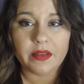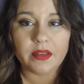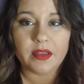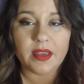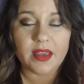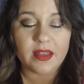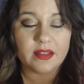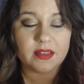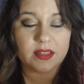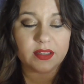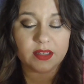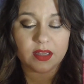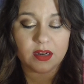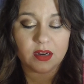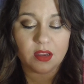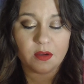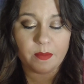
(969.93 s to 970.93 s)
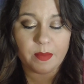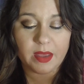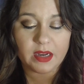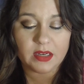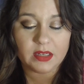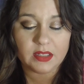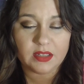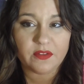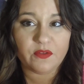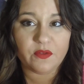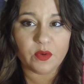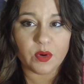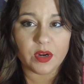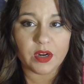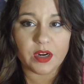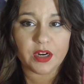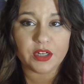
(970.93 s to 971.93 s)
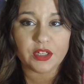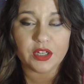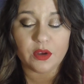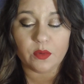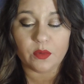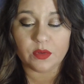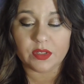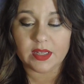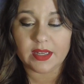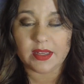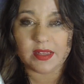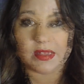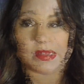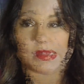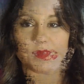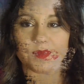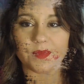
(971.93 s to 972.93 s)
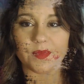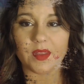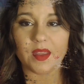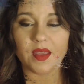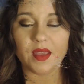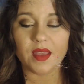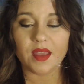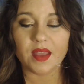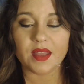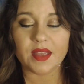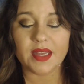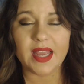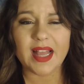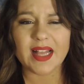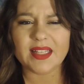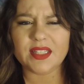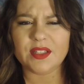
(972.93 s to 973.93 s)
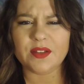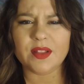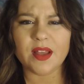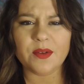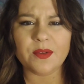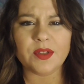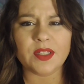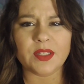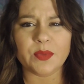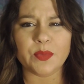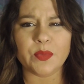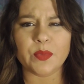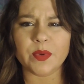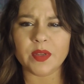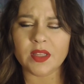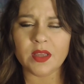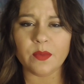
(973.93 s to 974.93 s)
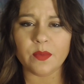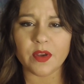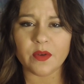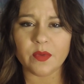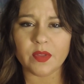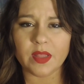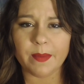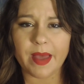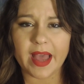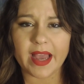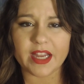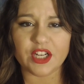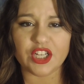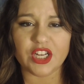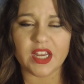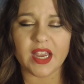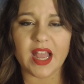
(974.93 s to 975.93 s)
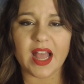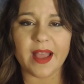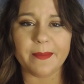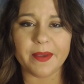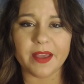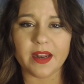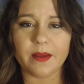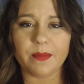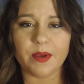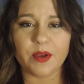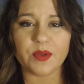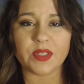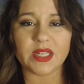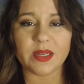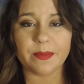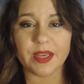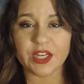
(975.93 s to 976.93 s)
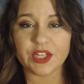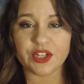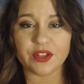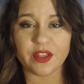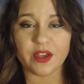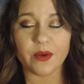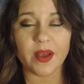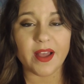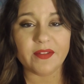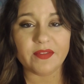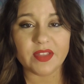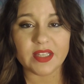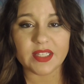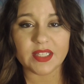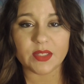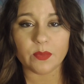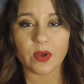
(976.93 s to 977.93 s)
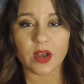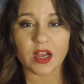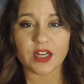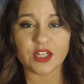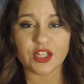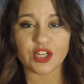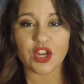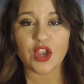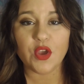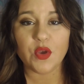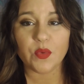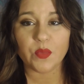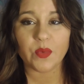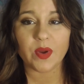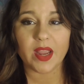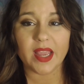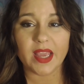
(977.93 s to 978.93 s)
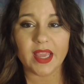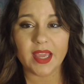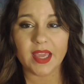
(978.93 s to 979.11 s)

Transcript: Yeah, this is gonna go back to Sephora or to Ulta. Yeah, so that was really weird with the packaging. I'm gonna post a picture though of the swatch right